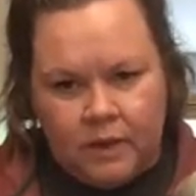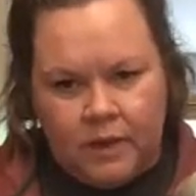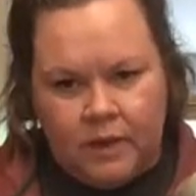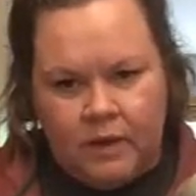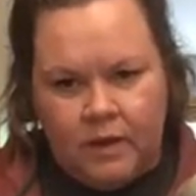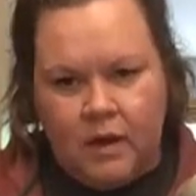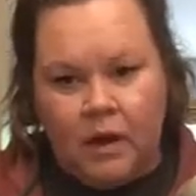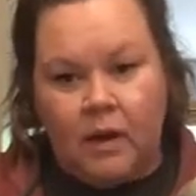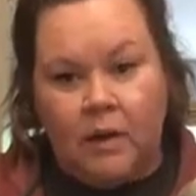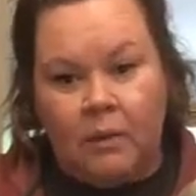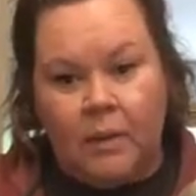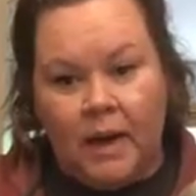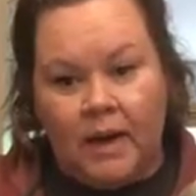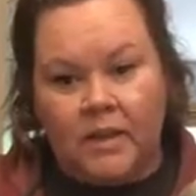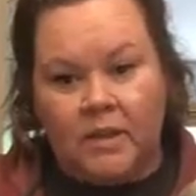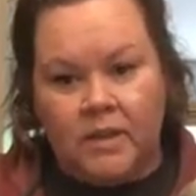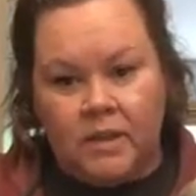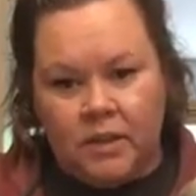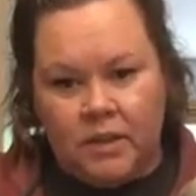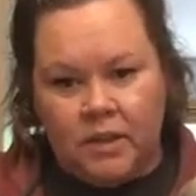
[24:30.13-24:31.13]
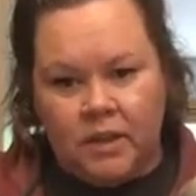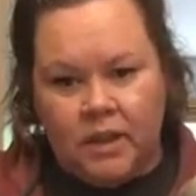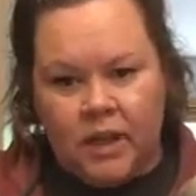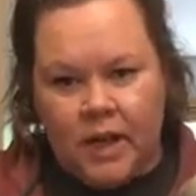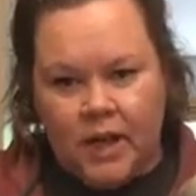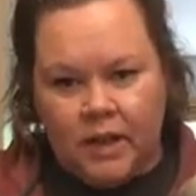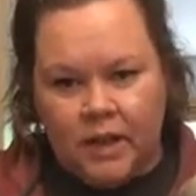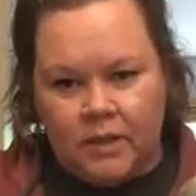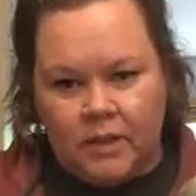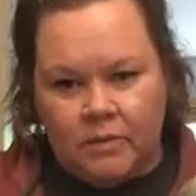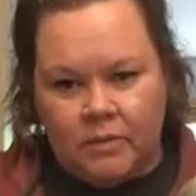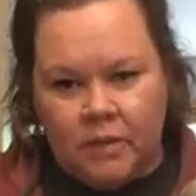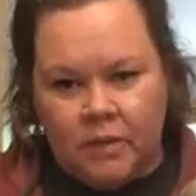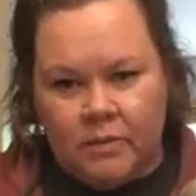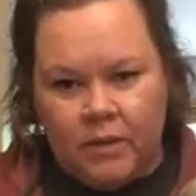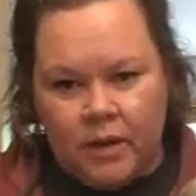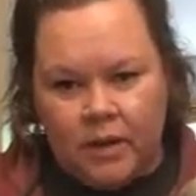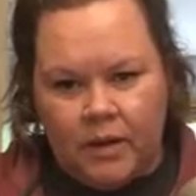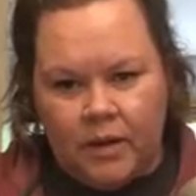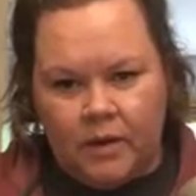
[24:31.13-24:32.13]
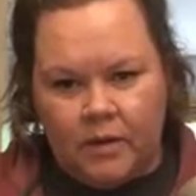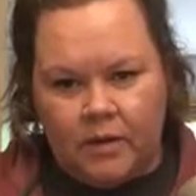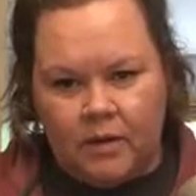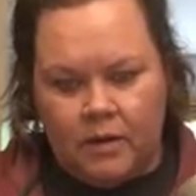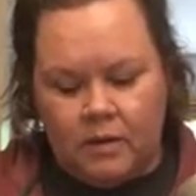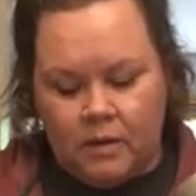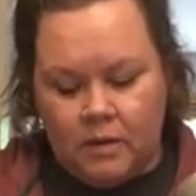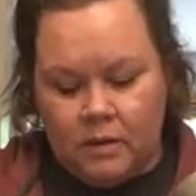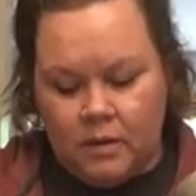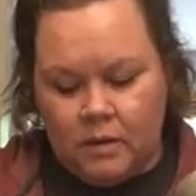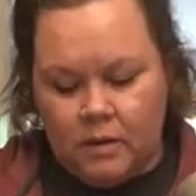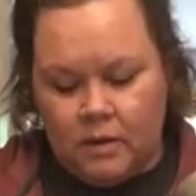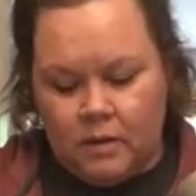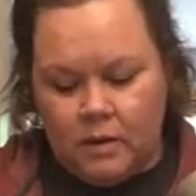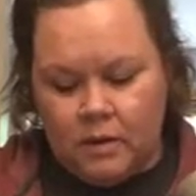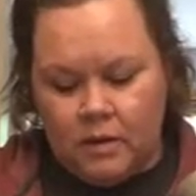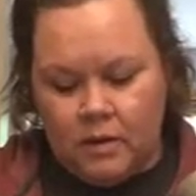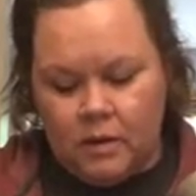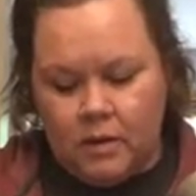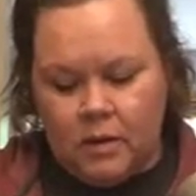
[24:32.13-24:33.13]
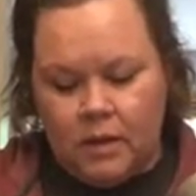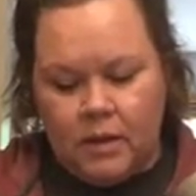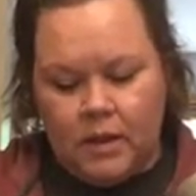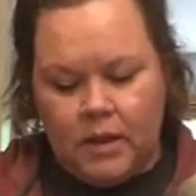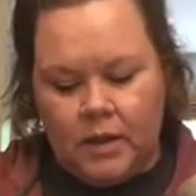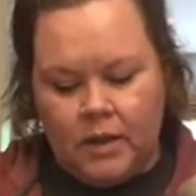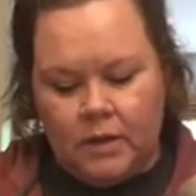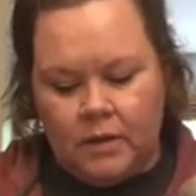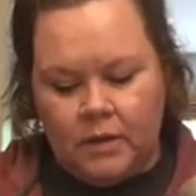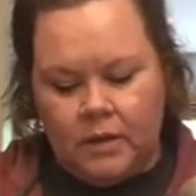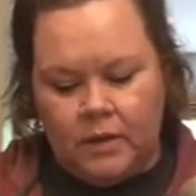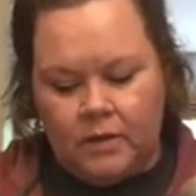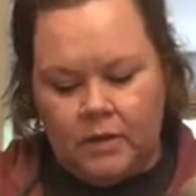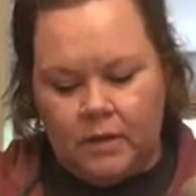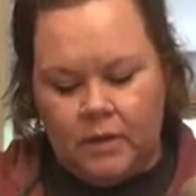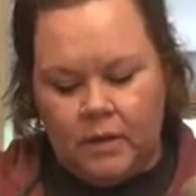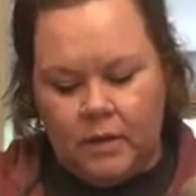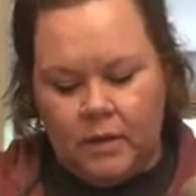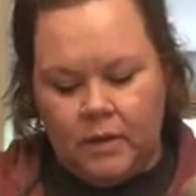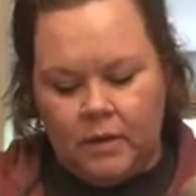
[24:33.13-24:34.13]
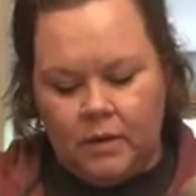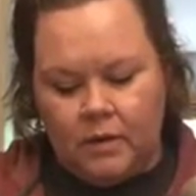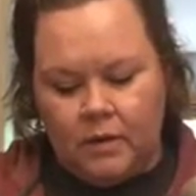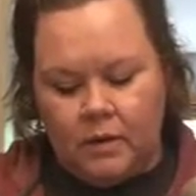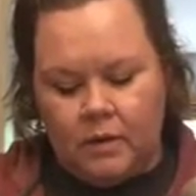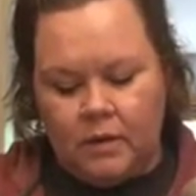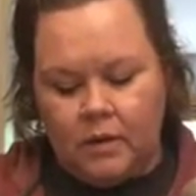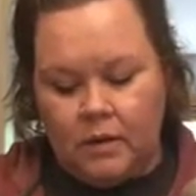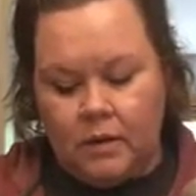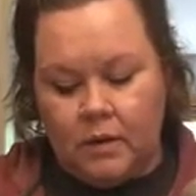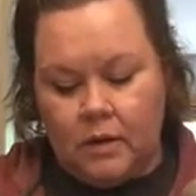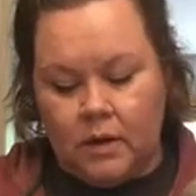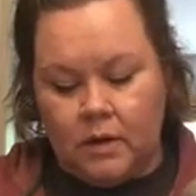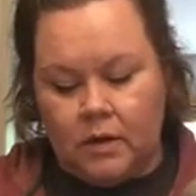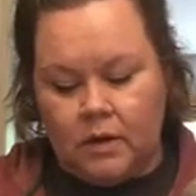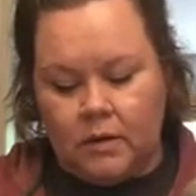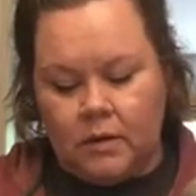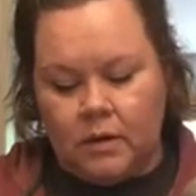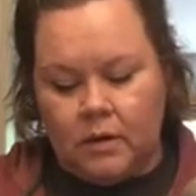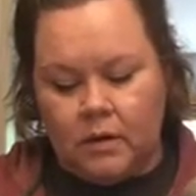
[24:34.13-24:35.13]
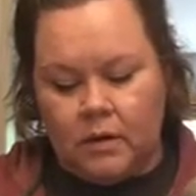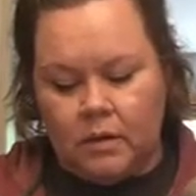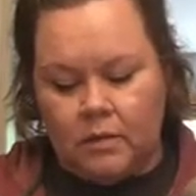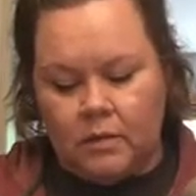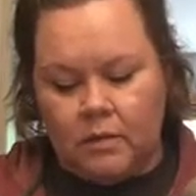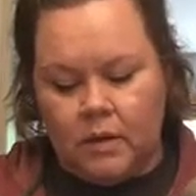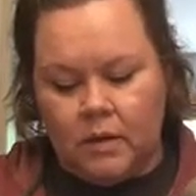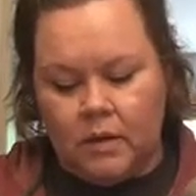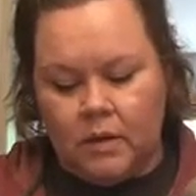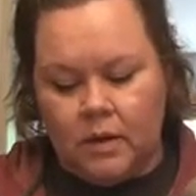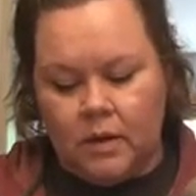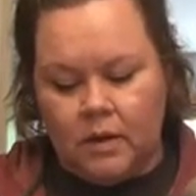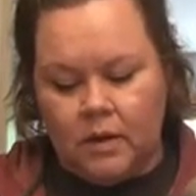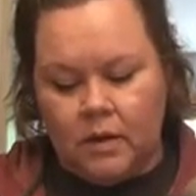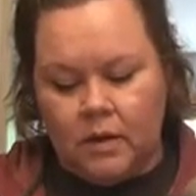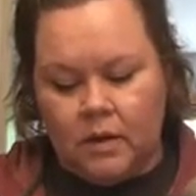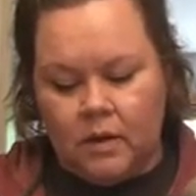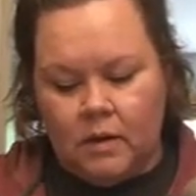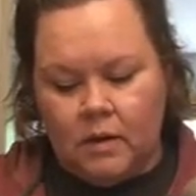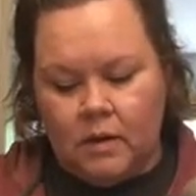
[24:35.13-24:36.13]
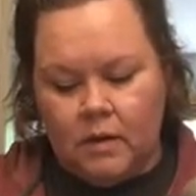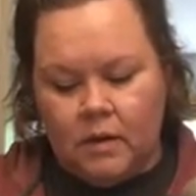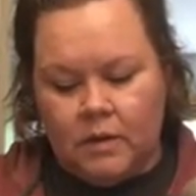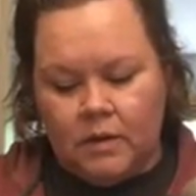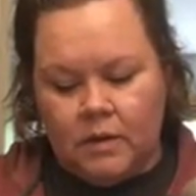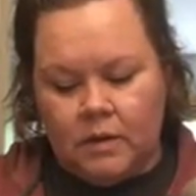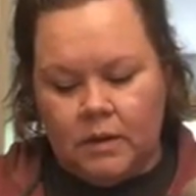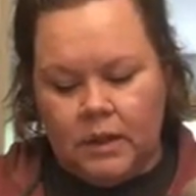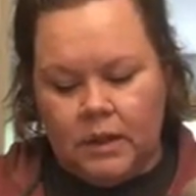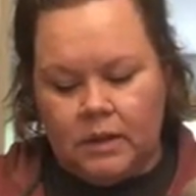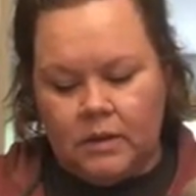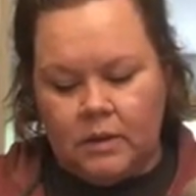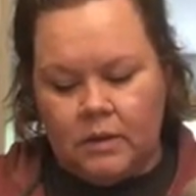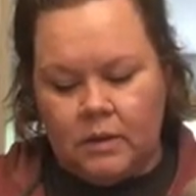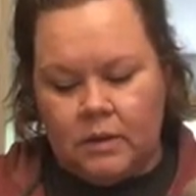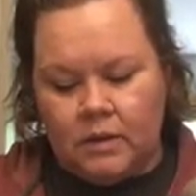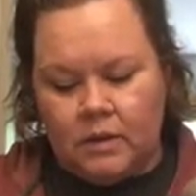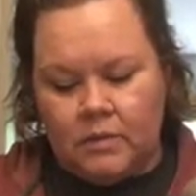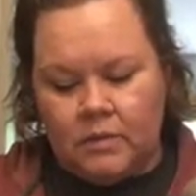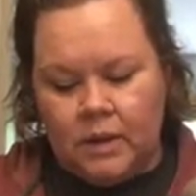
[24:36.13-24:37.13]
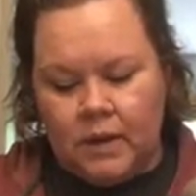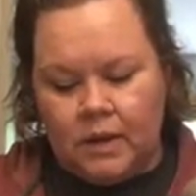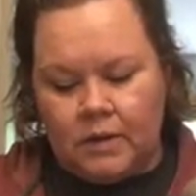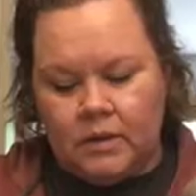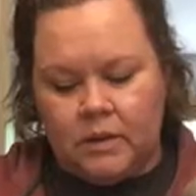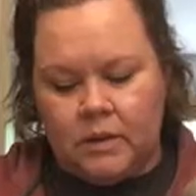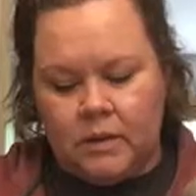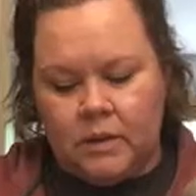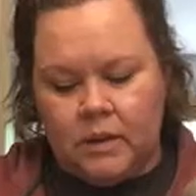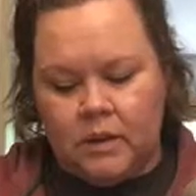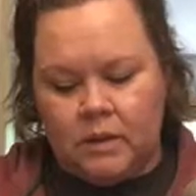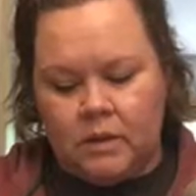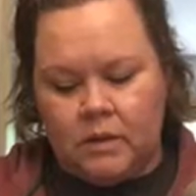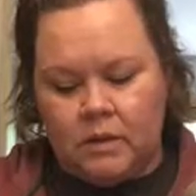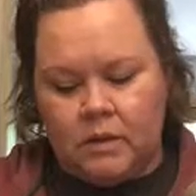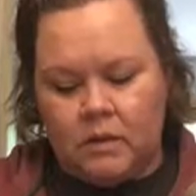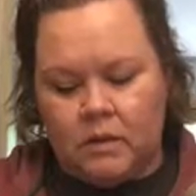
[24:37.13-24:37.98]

Oh, back stitching. Yeah, that's one way. That is definitely a good term. Stay stitch, back stitch.